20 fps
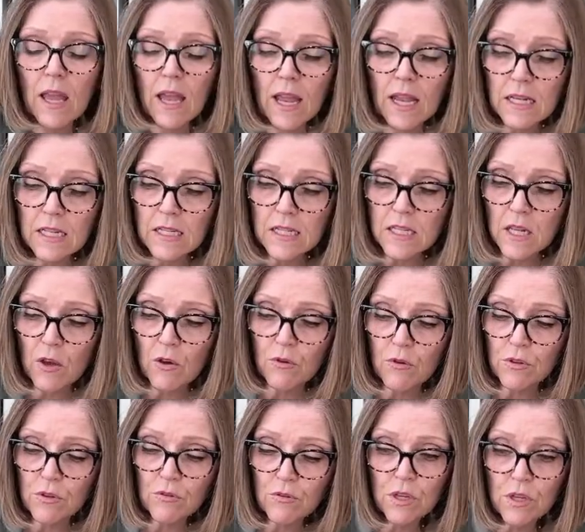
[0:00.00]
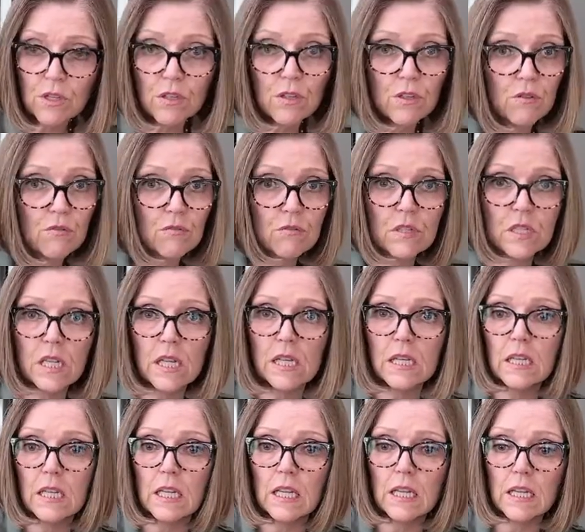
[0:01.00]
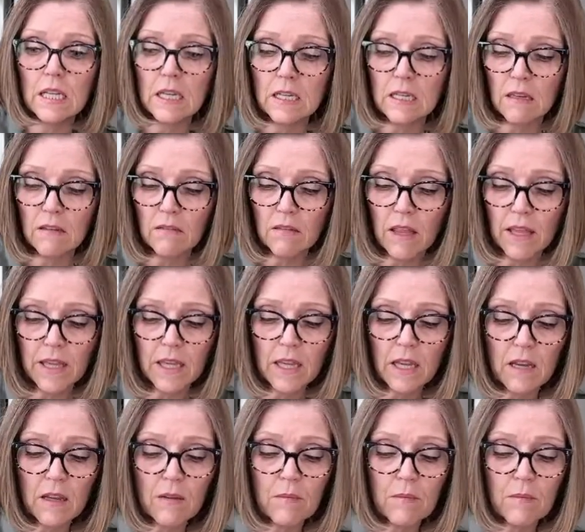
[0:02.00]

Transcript: And so you can use it in like